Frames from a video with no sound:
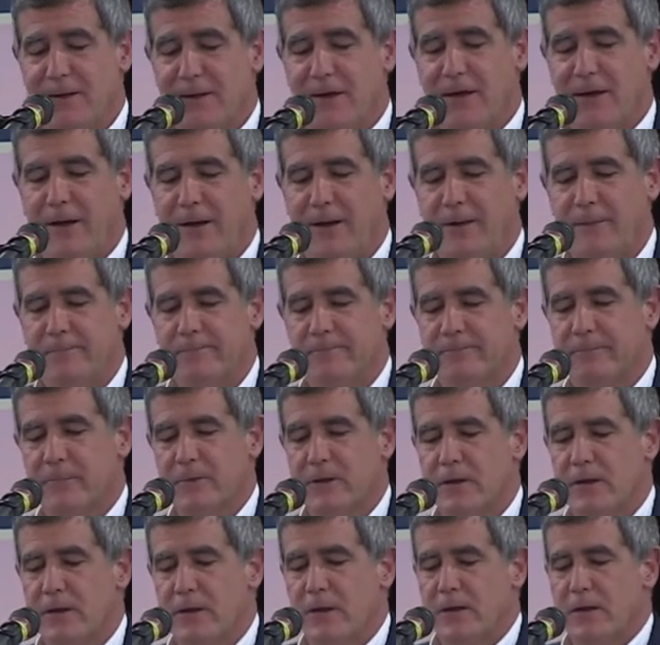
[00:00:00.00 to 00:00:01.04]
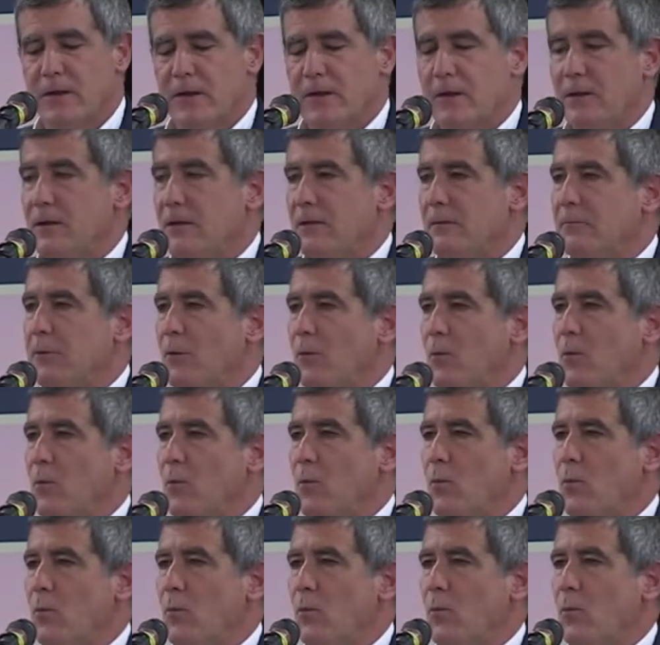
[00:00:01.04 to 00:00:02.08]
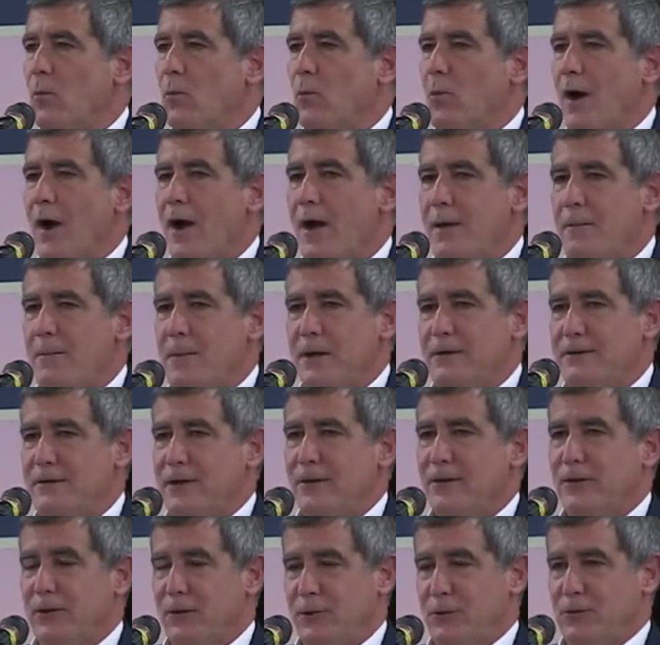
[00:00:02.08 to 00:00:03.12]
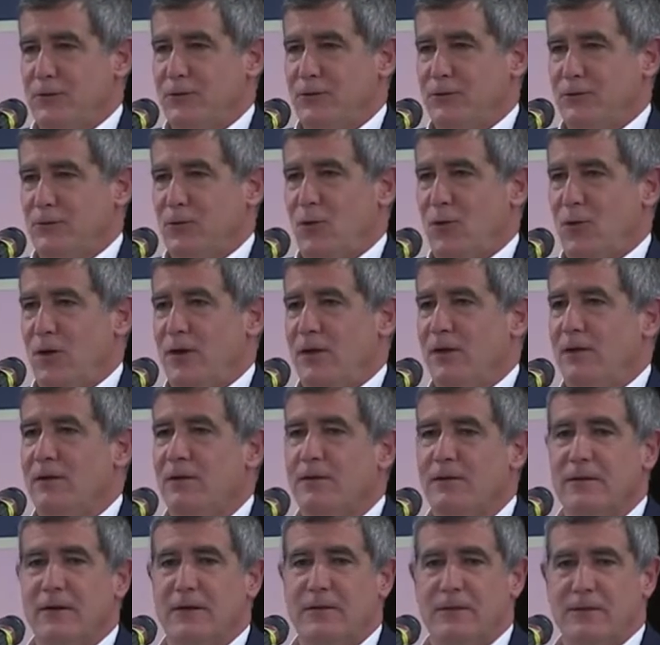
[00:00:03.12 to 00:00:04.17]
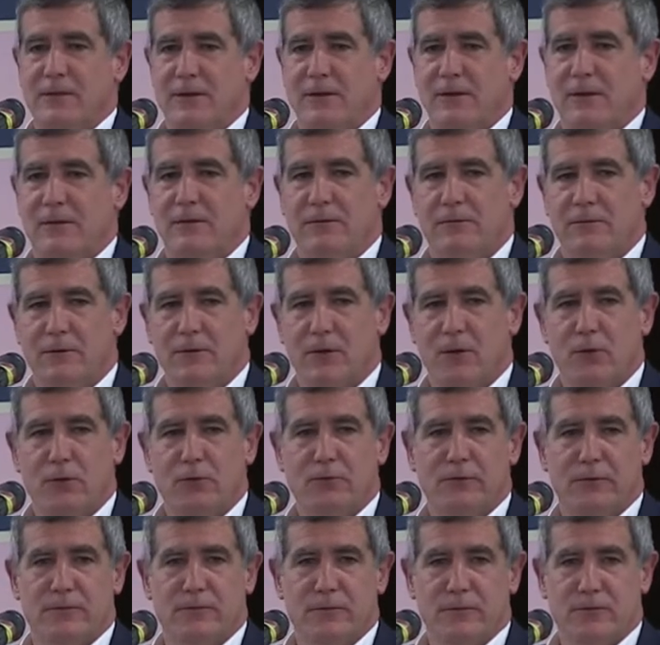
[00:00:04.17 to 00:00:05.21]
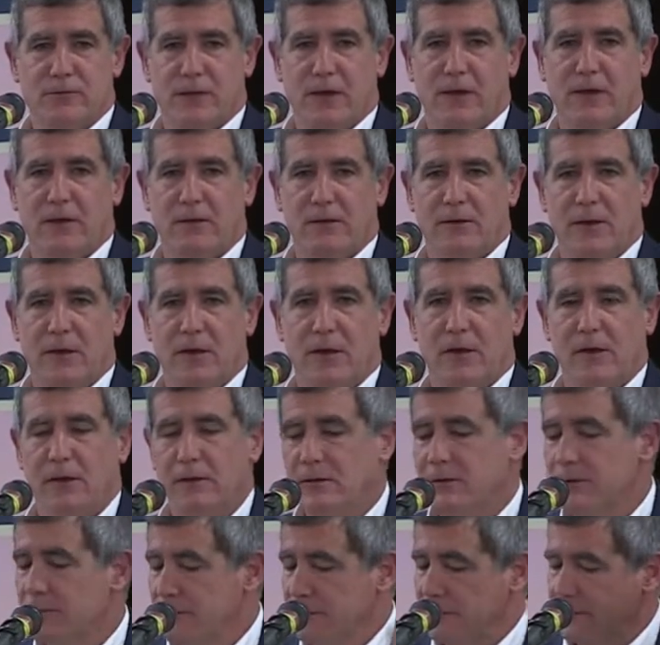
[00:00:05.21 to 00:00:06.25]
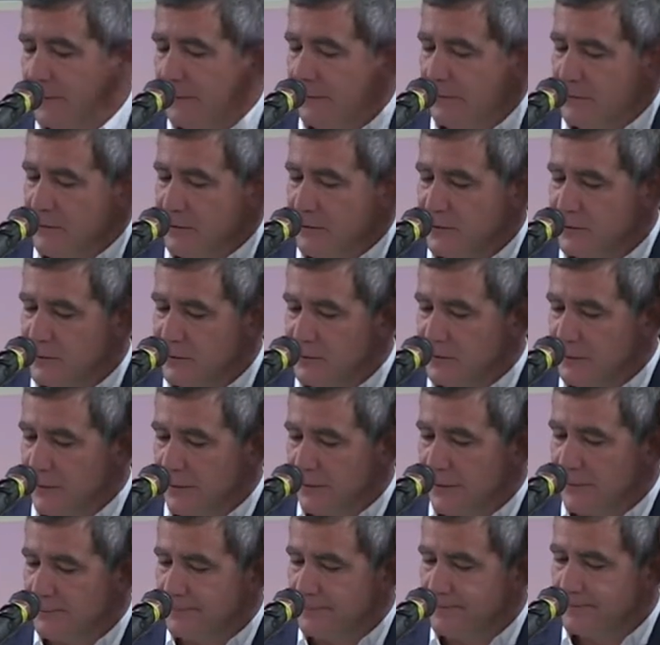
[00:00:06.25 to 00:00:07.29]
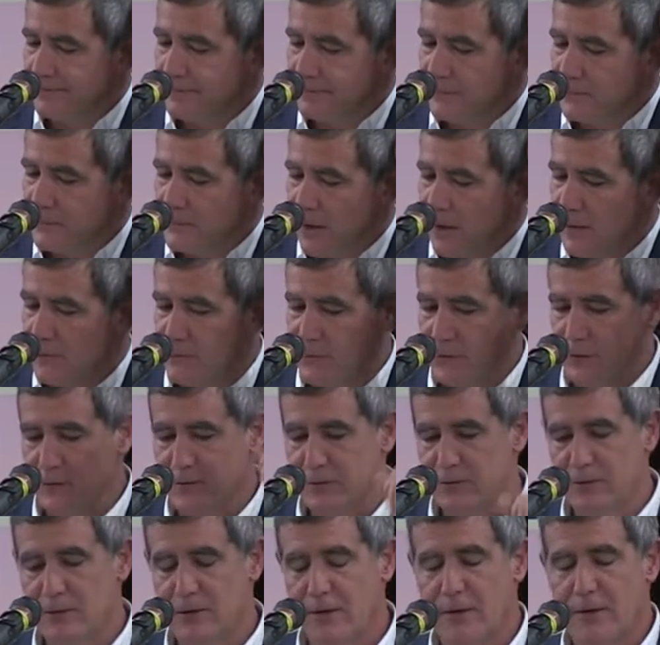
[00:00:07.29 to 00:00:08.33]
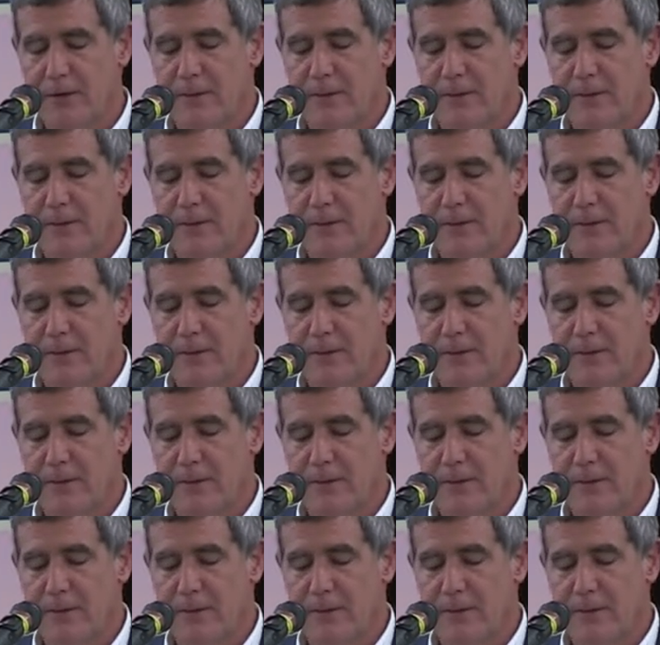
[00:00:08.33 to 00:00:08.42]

Um, but why am I telling you this story at the close of the second day of this um, conference?